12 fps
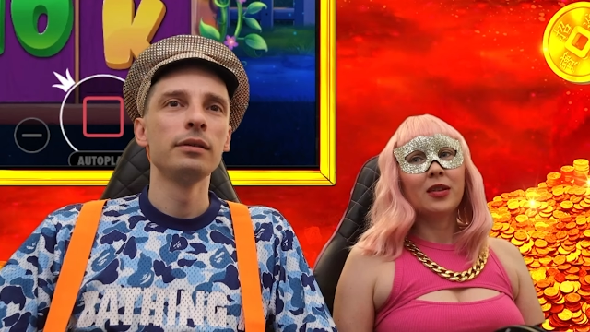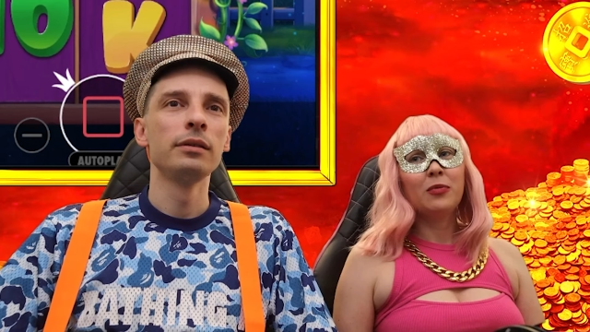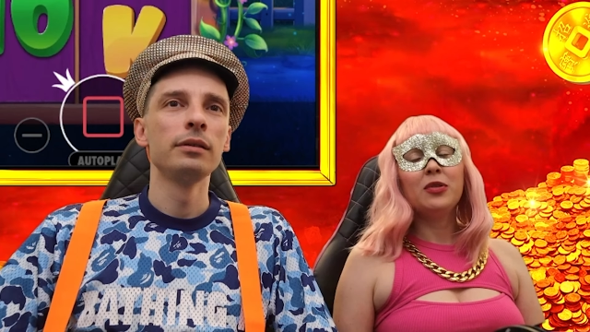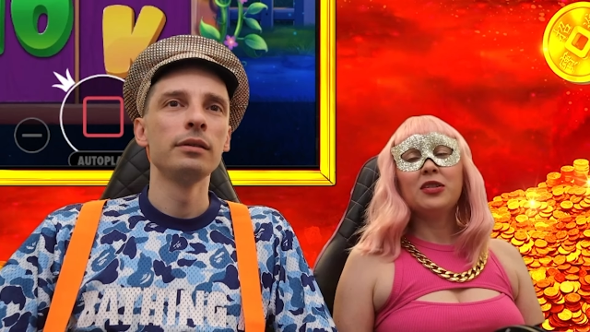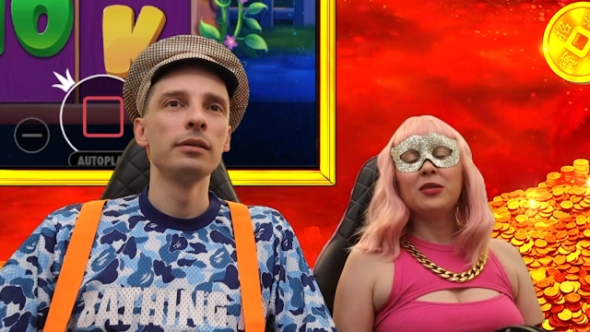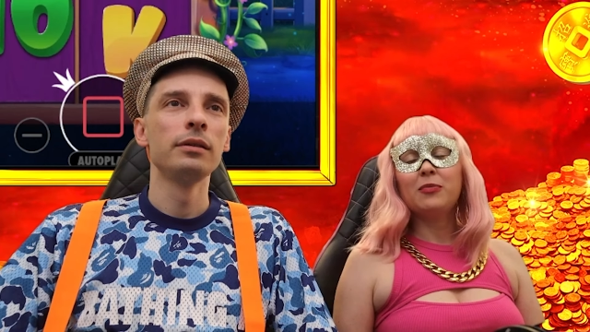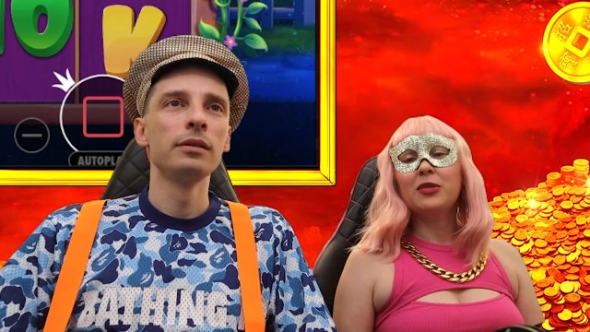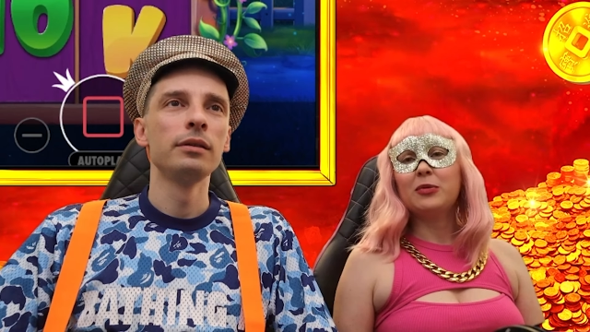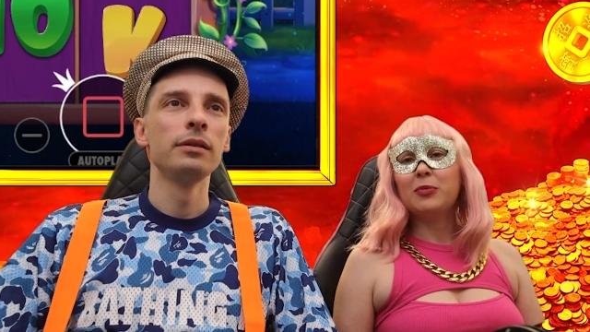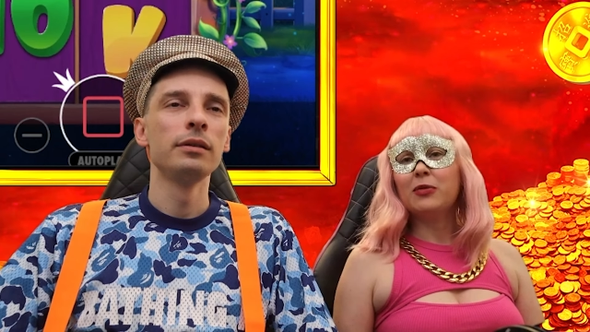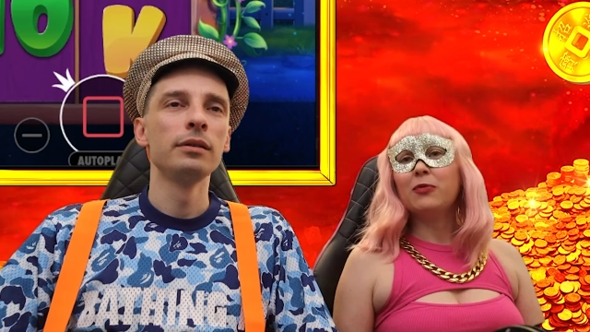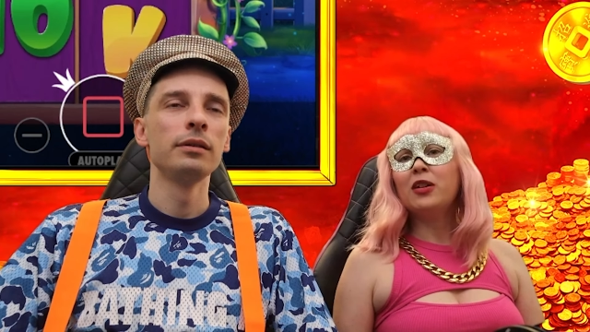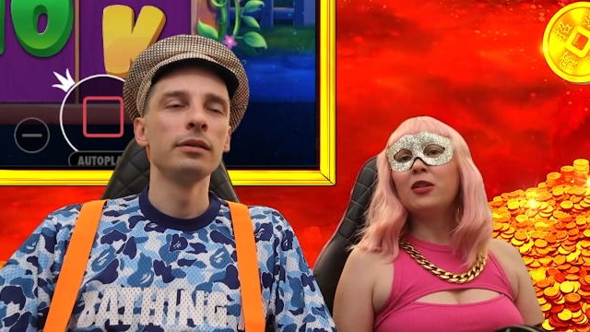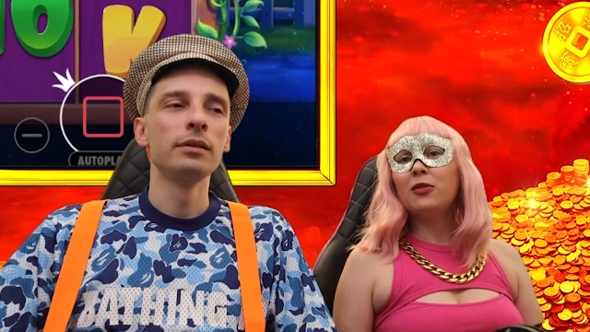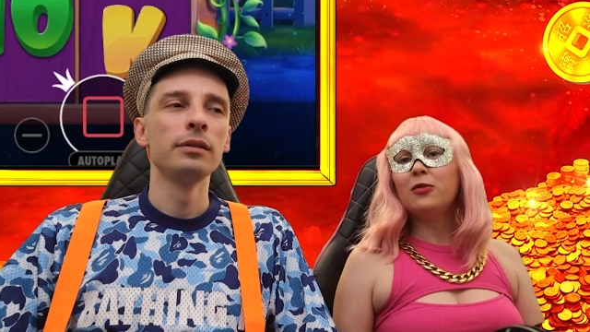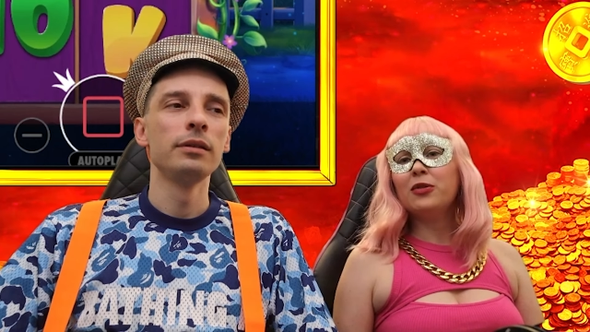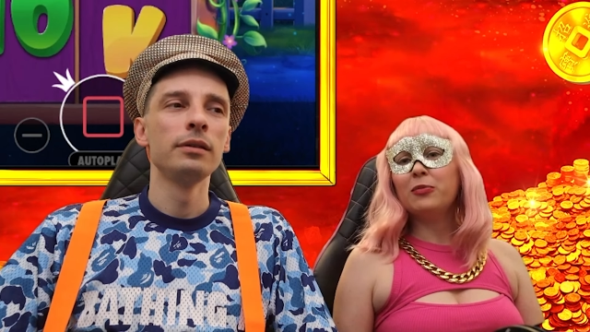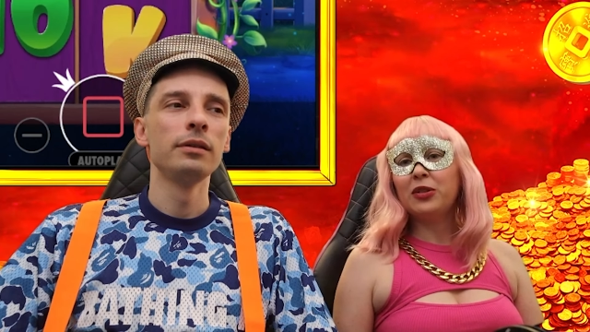Speaker 1: Mr. Big Spin, where are all
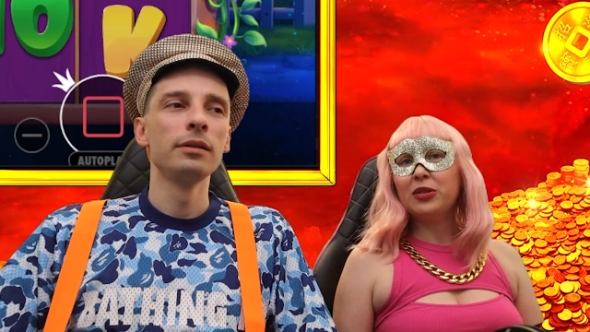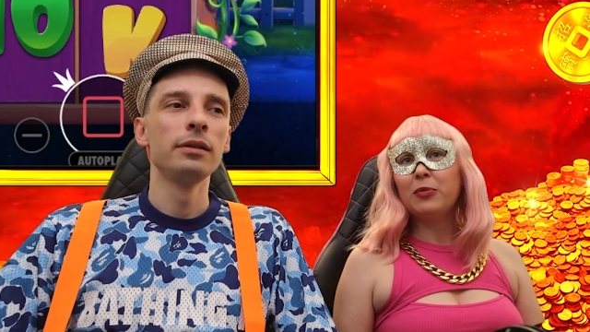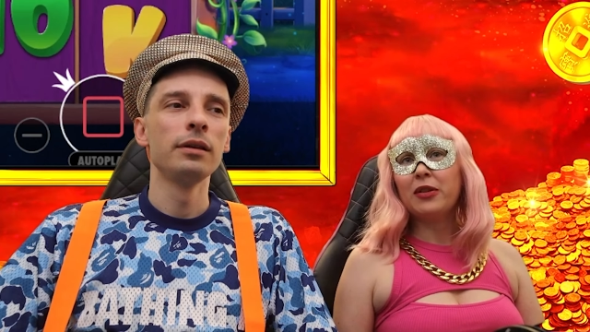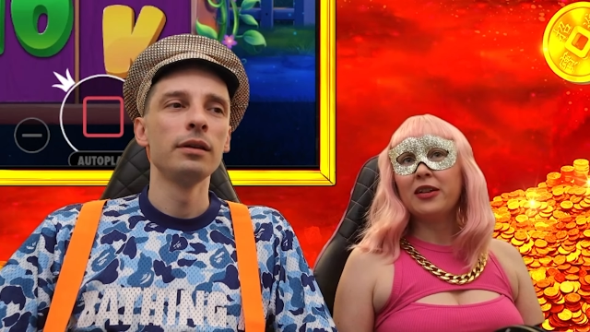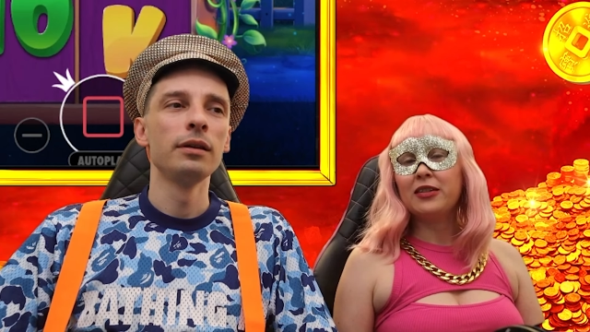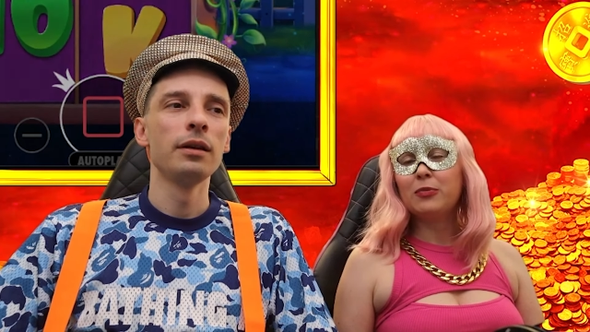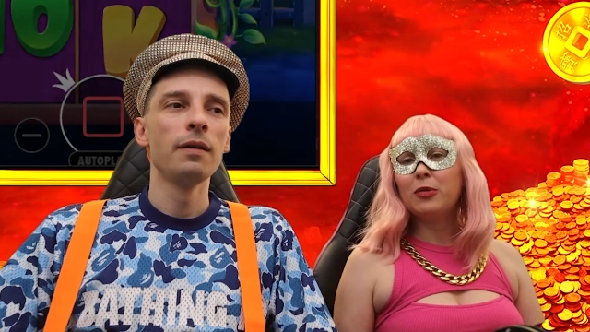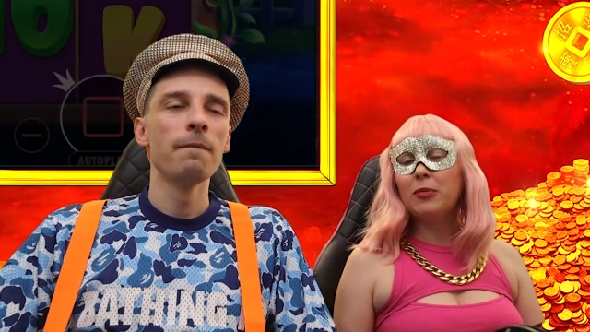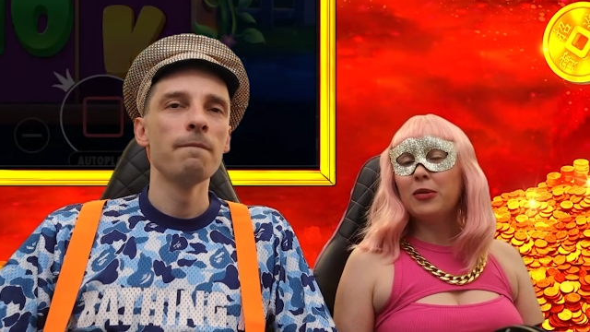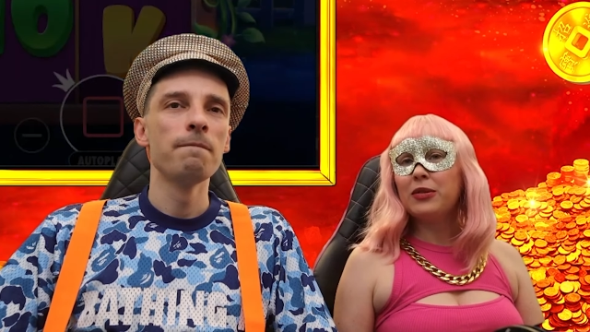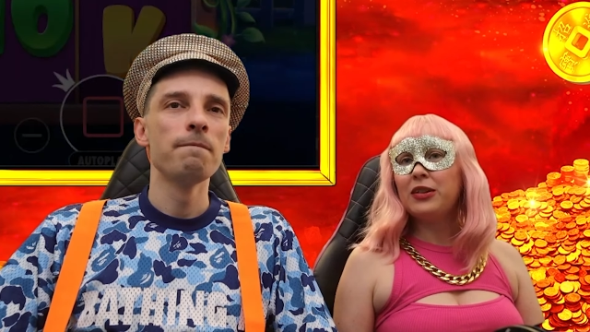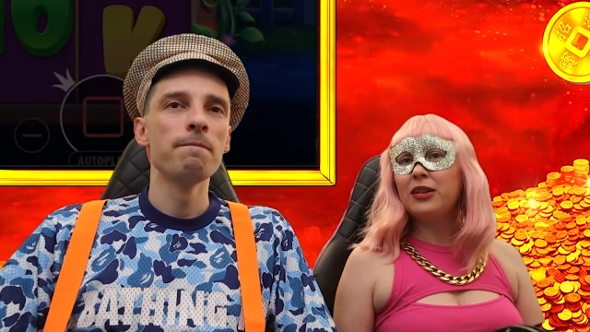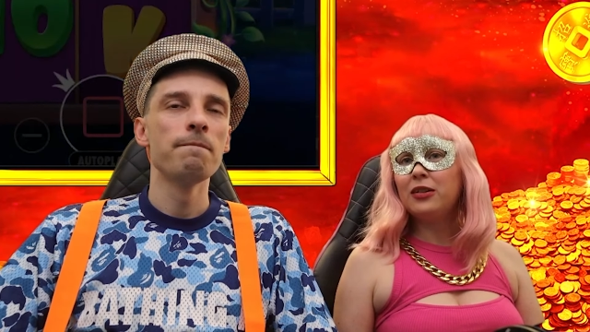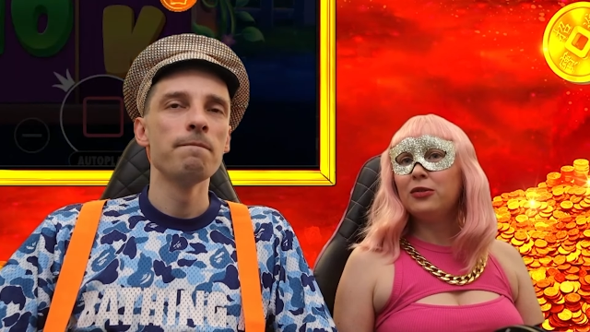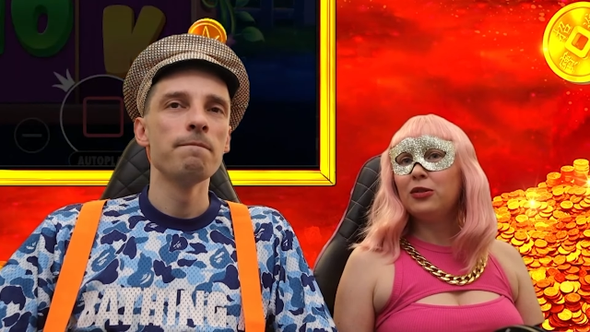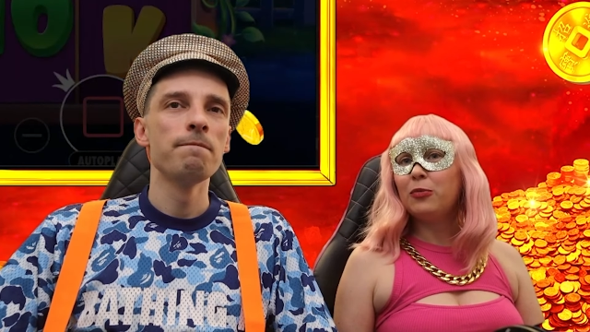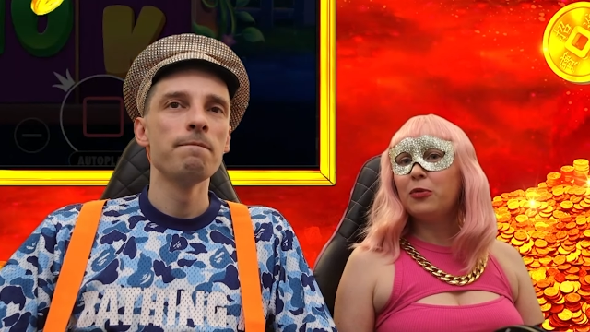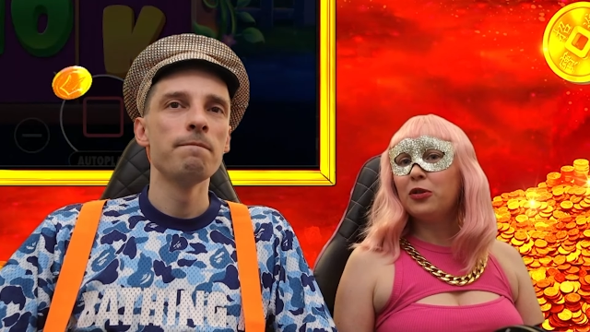the multipliers? Probably they're on your
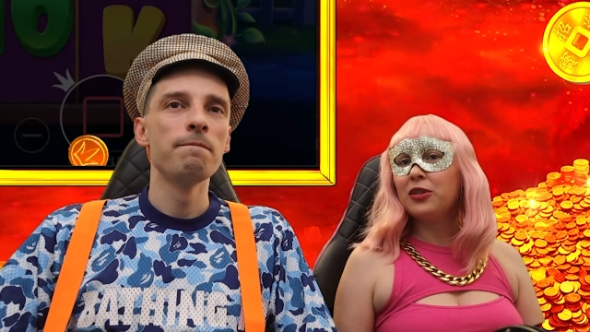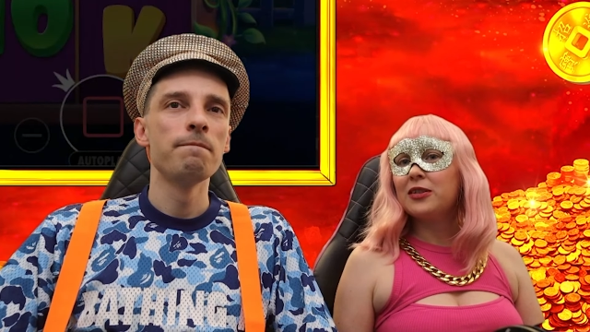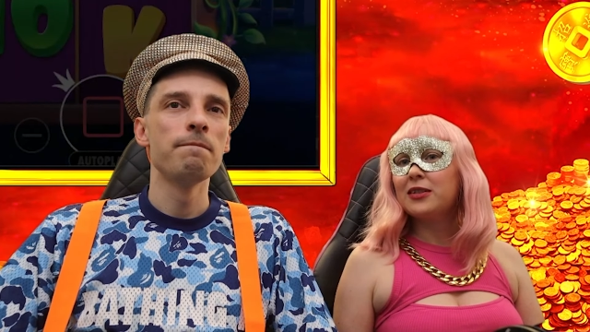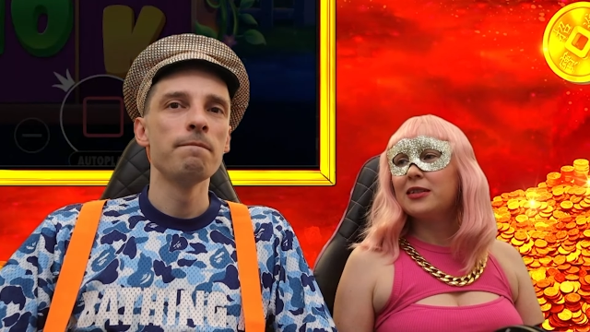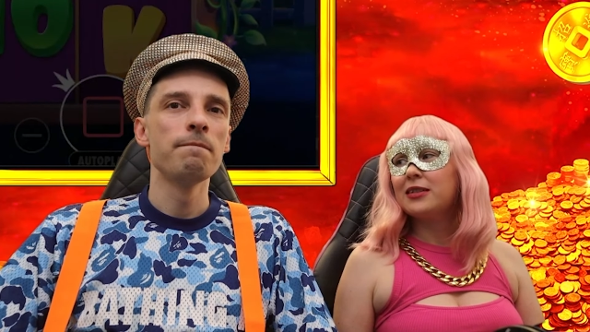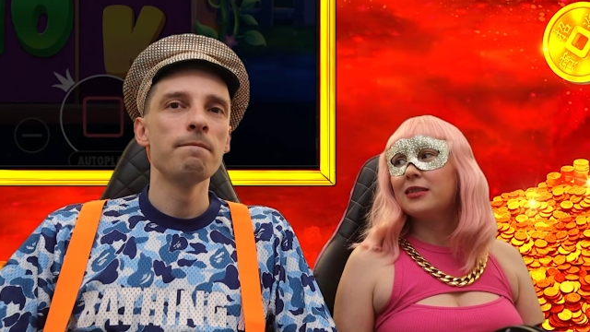pockets.